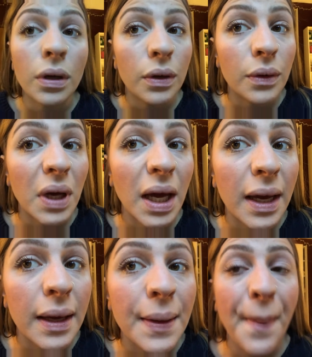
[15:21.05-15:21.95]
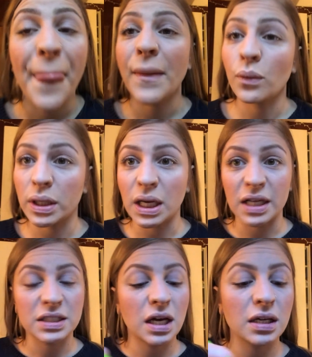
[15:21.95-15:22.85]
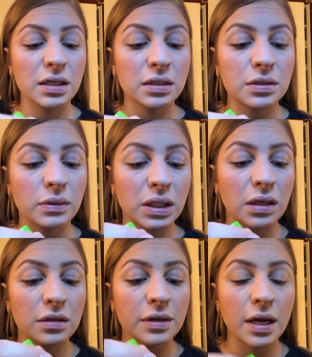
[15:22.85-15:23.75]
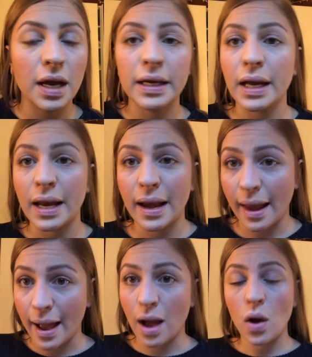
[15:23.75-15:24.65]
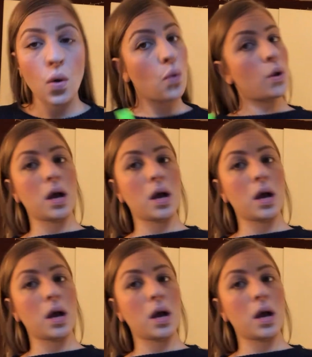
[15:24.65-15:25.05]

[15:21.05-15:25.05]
Okay, one eye done, doing the other eye now.